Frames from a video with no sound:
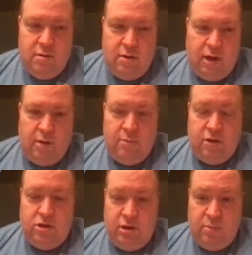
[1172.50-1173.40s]
can be
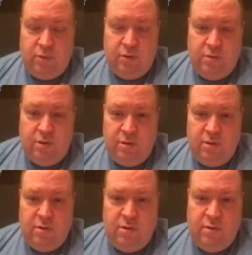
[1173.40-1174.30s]
cheaper
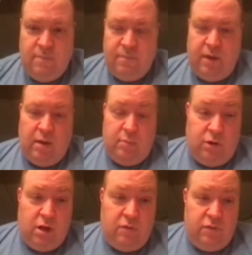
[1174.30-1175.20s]
and
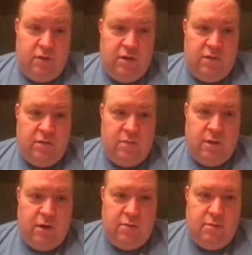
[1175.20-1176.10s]
block for a decent
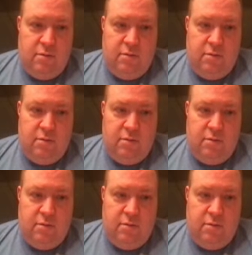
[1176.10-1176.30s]
amount